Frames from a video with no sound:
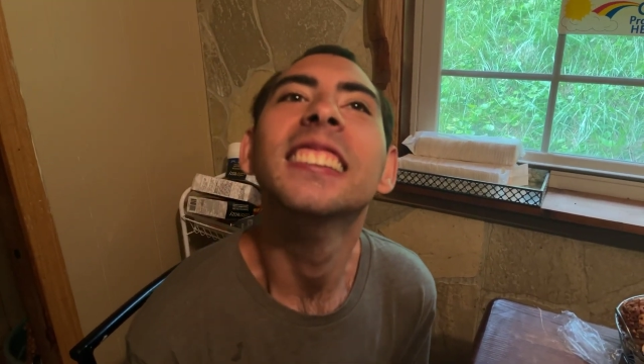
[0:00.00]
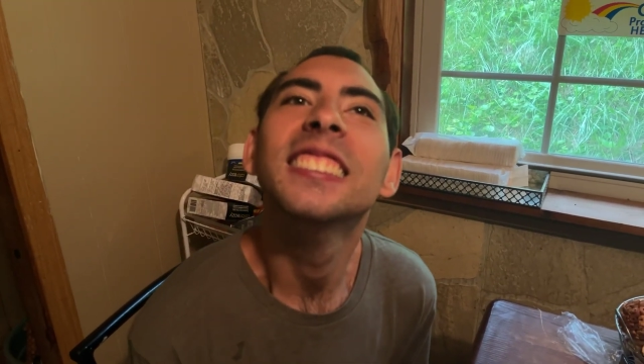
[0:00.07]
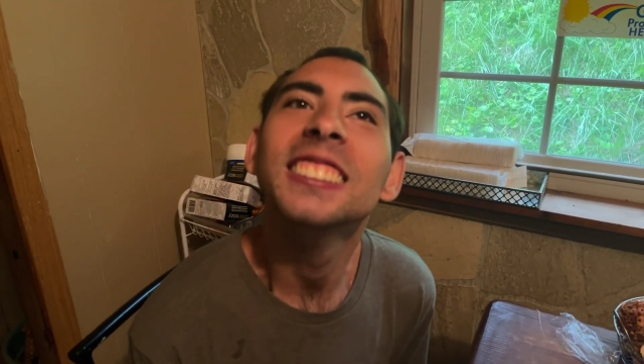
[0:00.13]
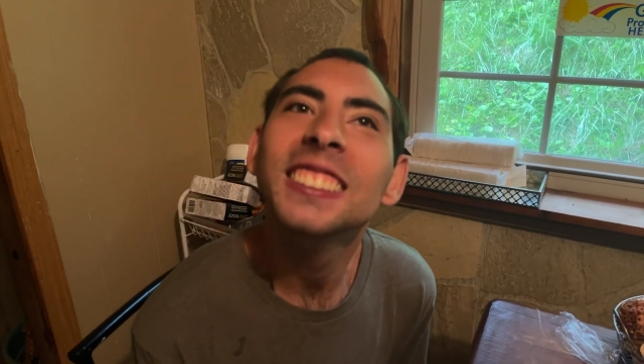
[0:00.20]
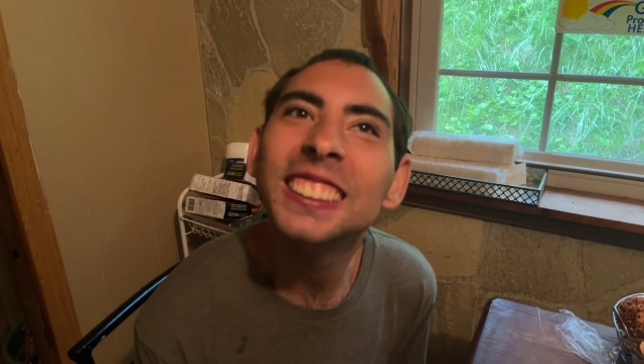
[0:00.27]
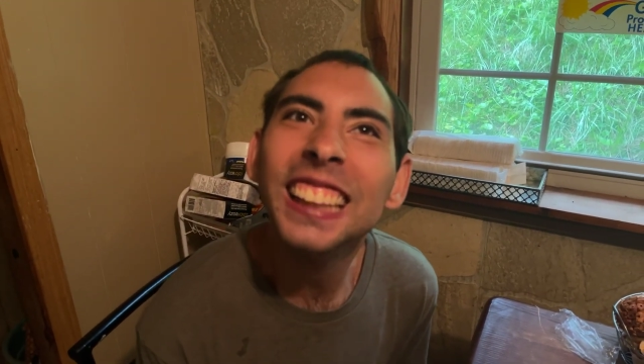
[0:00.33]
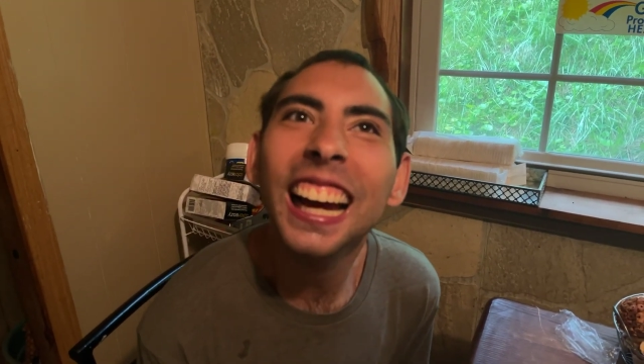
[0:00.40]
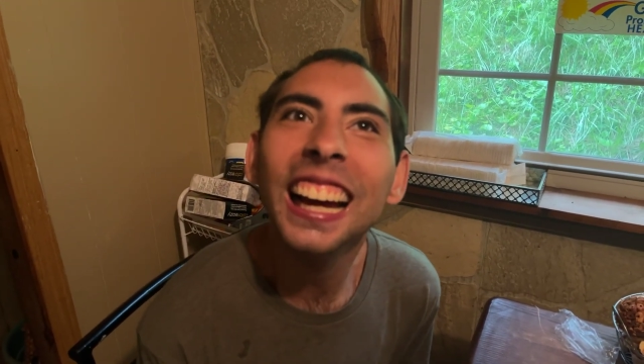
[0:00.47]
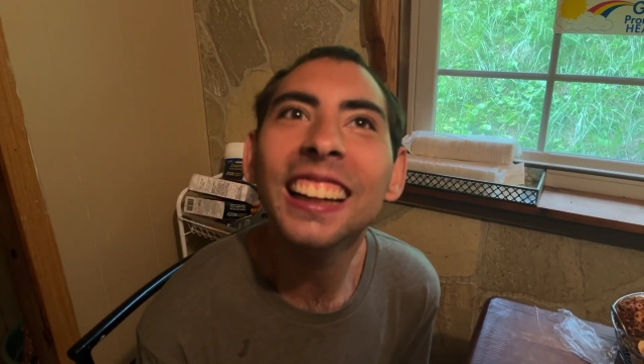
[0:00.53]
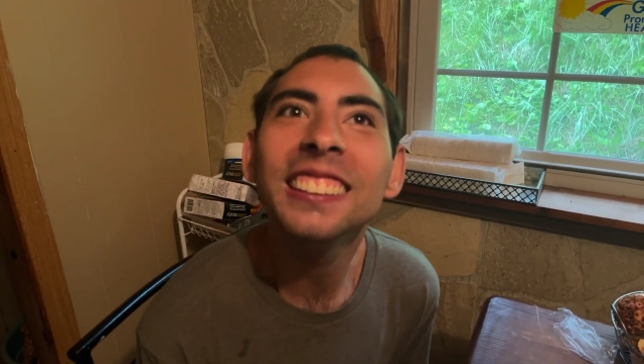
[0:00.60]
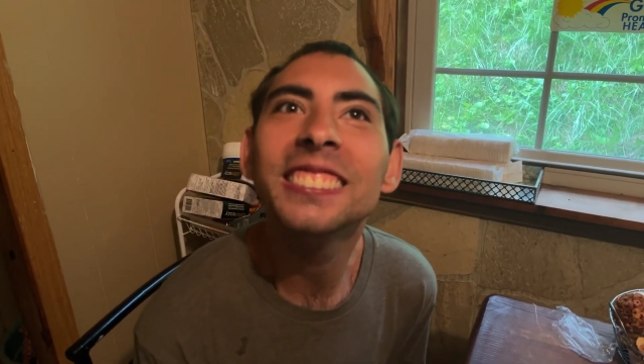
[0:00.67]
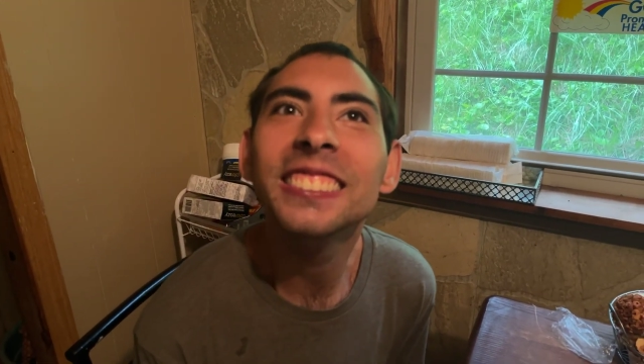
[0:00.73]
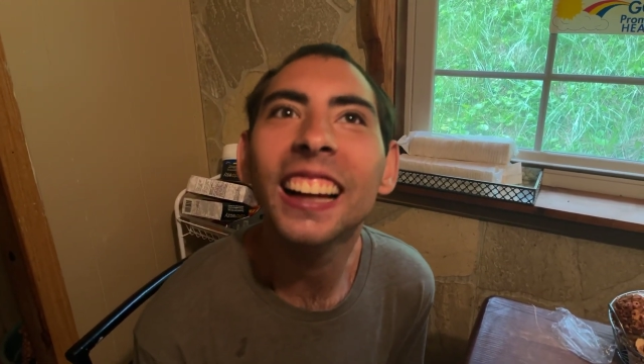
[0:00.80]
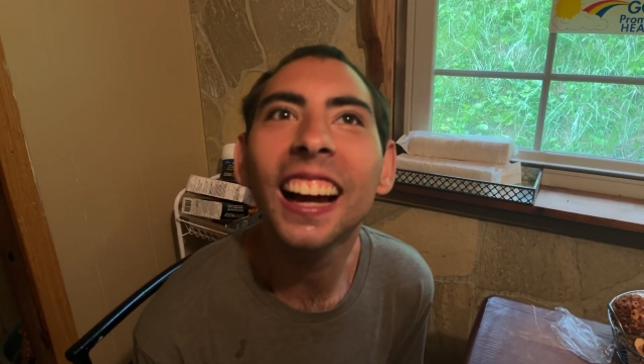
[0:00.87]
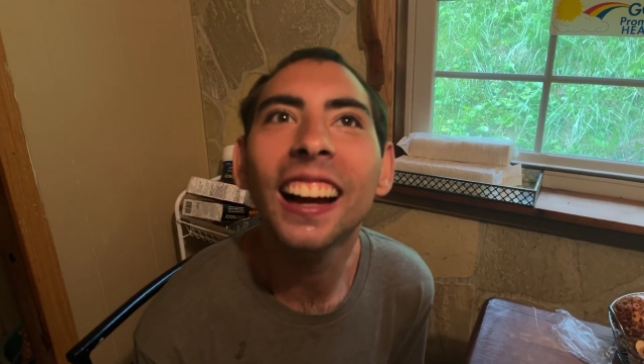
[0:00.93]

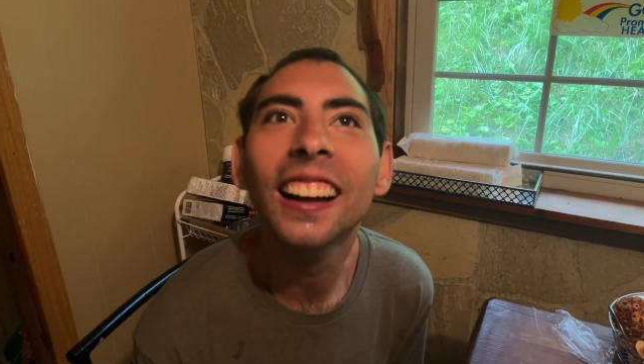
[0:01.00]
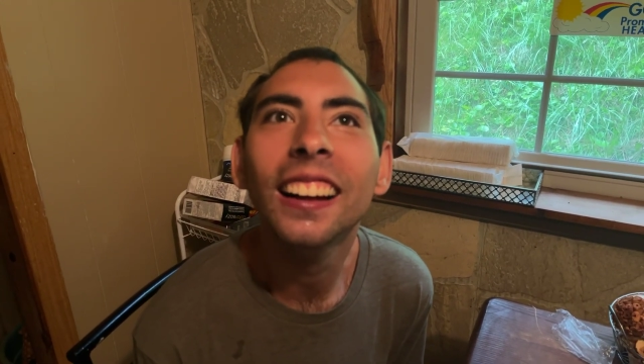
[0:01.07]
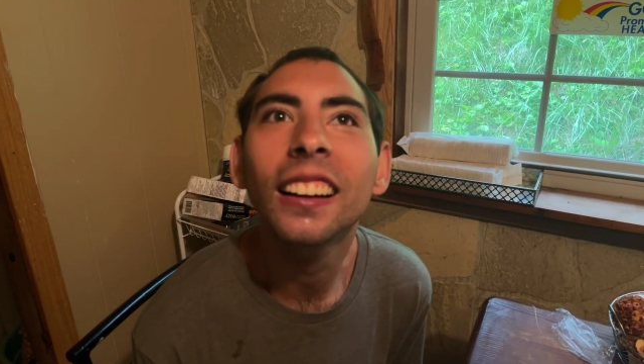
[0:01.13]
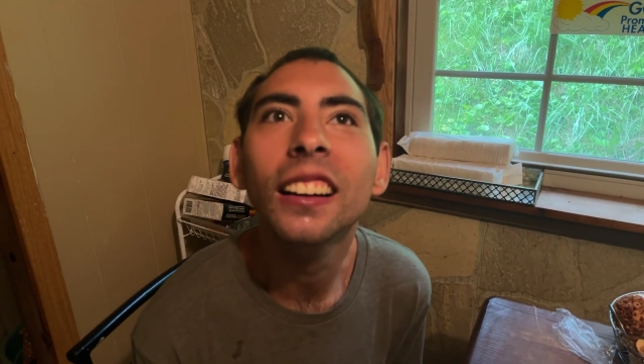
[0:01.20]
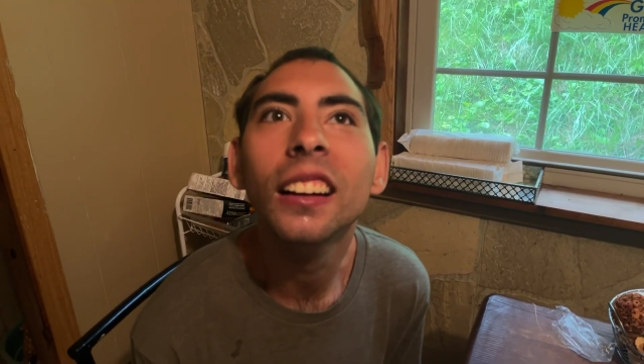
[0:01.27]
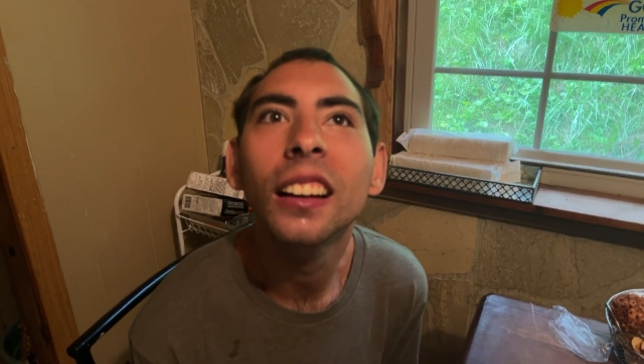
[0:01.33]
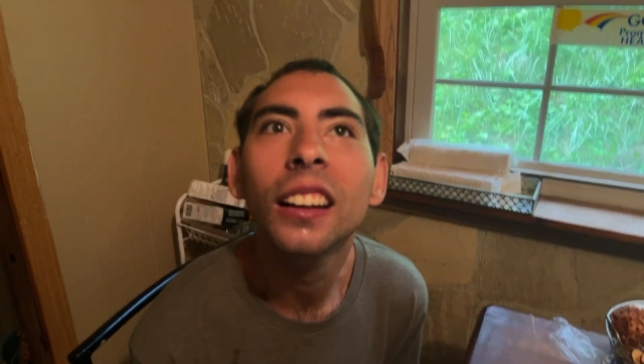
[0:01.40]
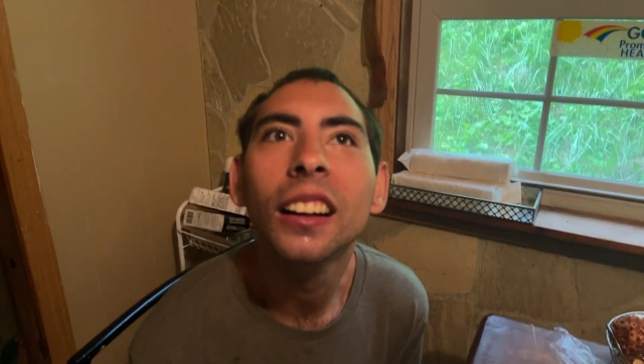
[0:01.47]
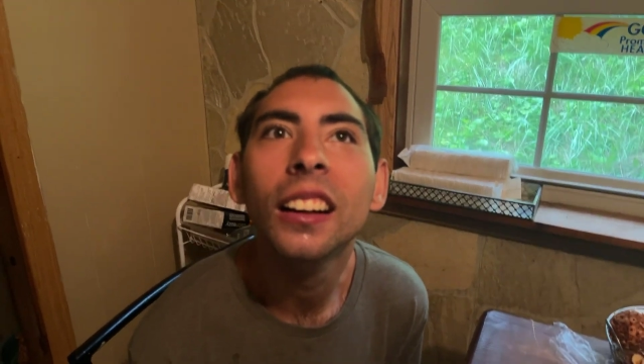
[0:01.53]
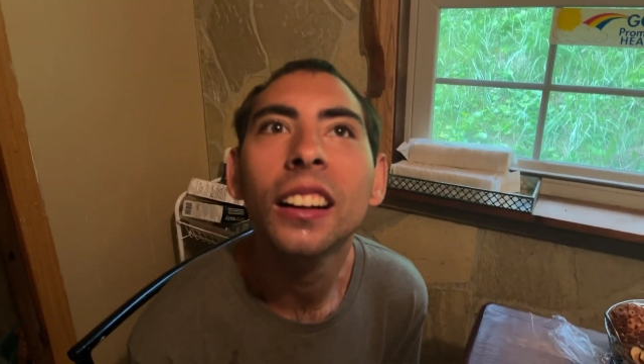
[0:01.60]
Santa. Yes,